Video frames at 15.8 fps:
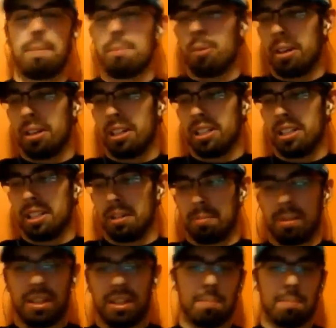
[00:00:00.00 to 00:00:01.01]
point because they were
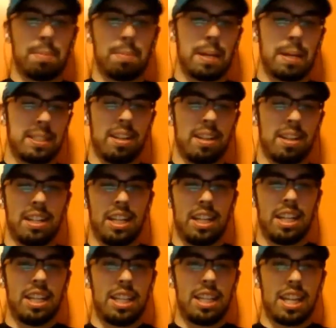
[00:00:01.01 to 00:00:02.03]
playing the best line
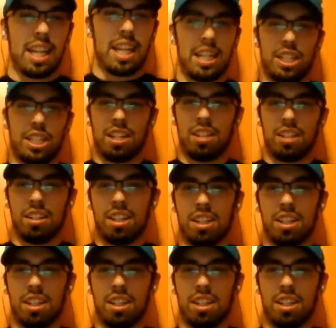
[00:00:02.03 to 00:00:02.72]
in the AHL.